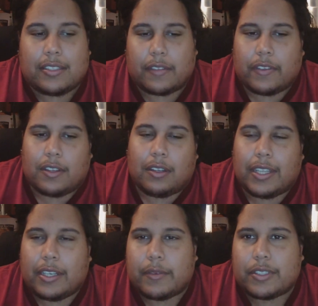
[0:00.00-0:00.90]

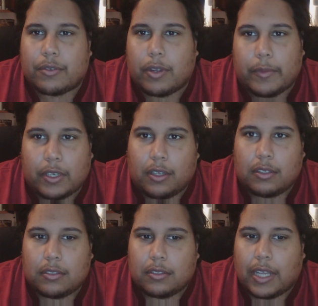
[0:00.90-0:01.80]
difficult, and it was
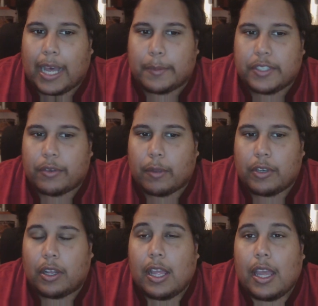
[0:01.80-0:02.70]
criminal, absolutely
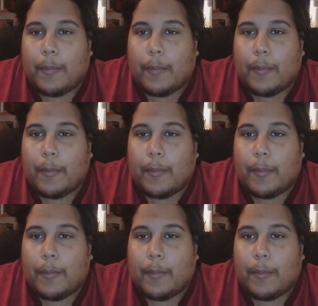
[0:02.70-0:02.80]
criminal.